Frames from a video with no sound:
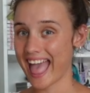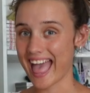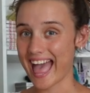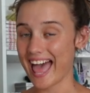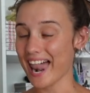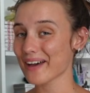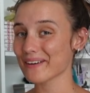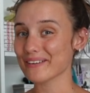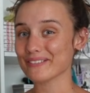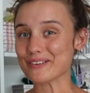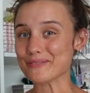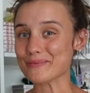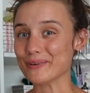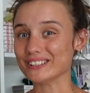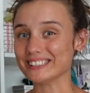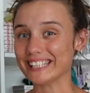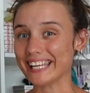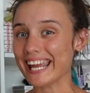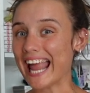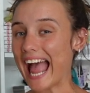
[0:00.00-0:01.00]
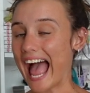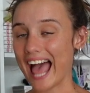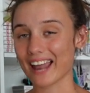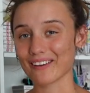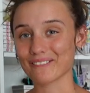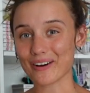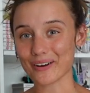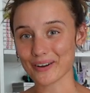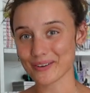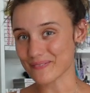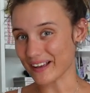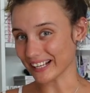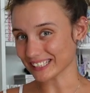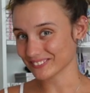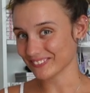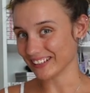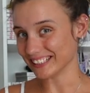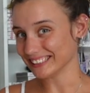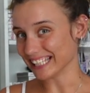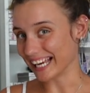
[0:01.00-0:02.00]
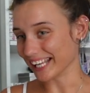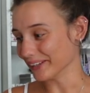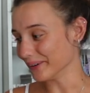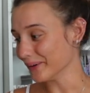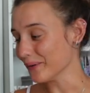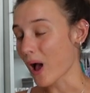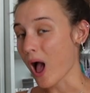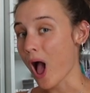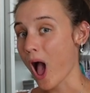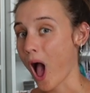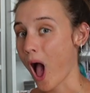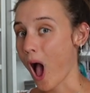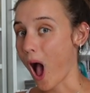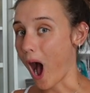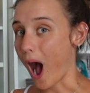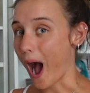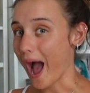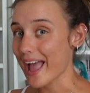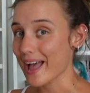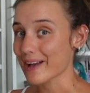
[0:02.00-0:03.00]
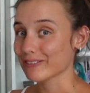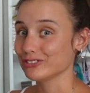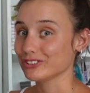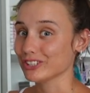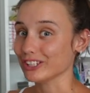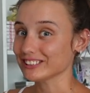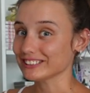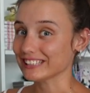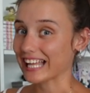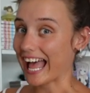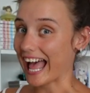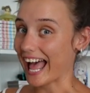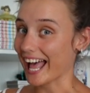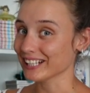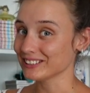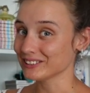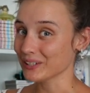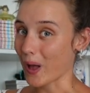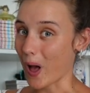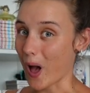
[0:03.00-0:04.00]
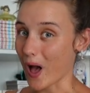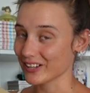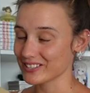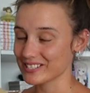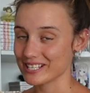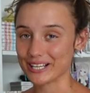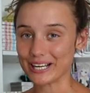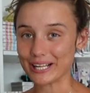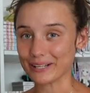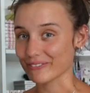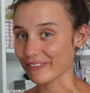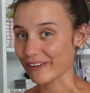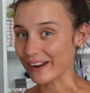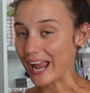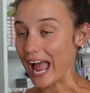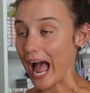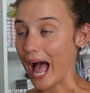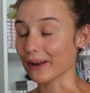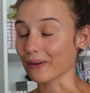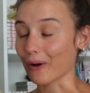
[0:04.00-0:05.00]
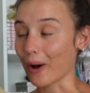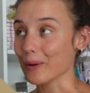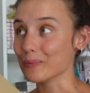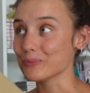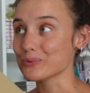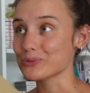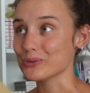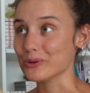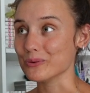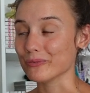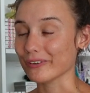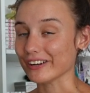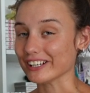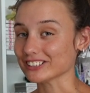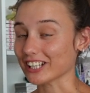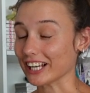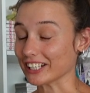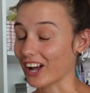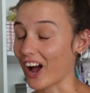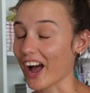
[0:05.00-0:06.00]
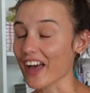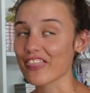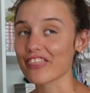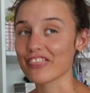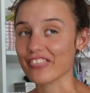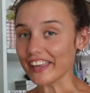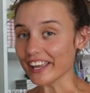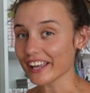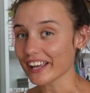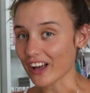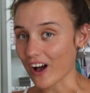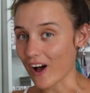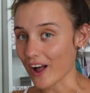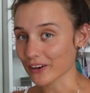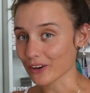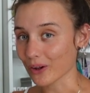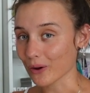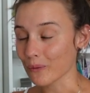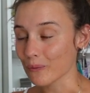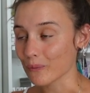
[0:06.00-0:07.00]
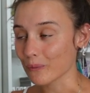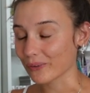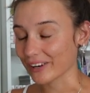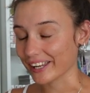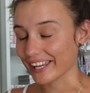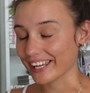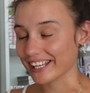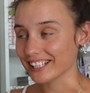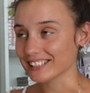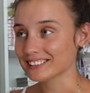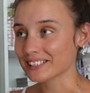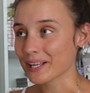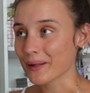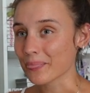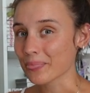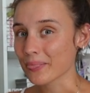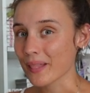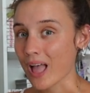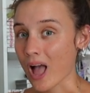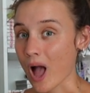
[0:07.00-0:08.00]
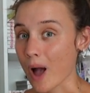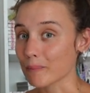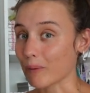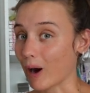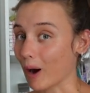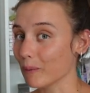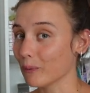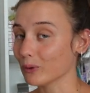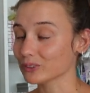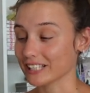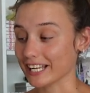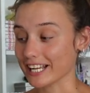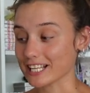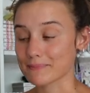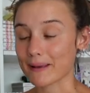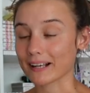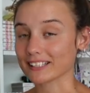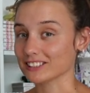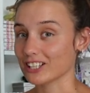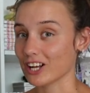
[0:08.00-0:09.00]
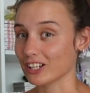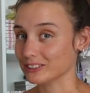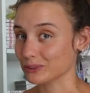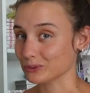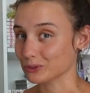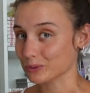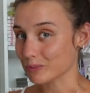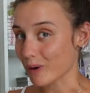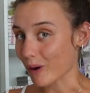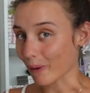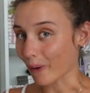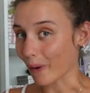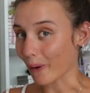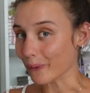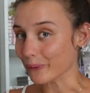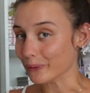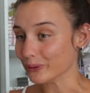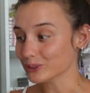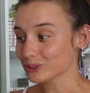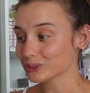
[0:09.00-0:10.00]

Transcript: Hello everybody and welcome back to my channel. I have just had a delivery and I'm super excited. I think I know what it is, but I wasn't expecting her till tomorrow.